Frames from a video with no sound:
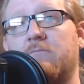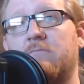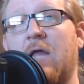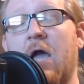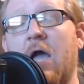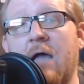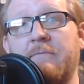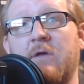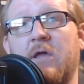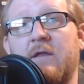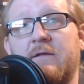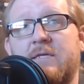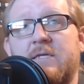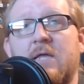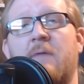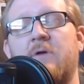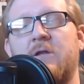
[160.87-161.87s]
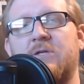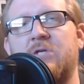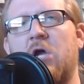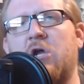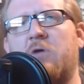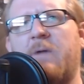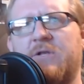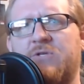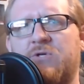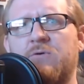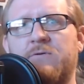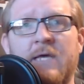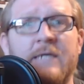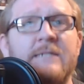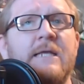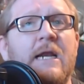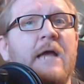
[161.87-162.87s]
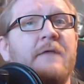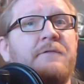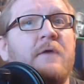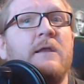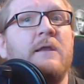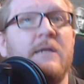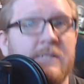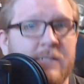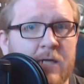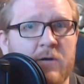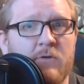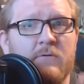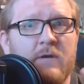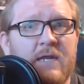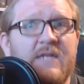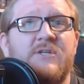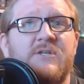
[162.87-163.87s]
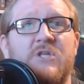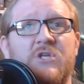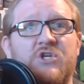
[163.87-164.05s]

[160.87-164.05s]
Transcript: Now I'm gonna talk about two things that I think Nintendo needs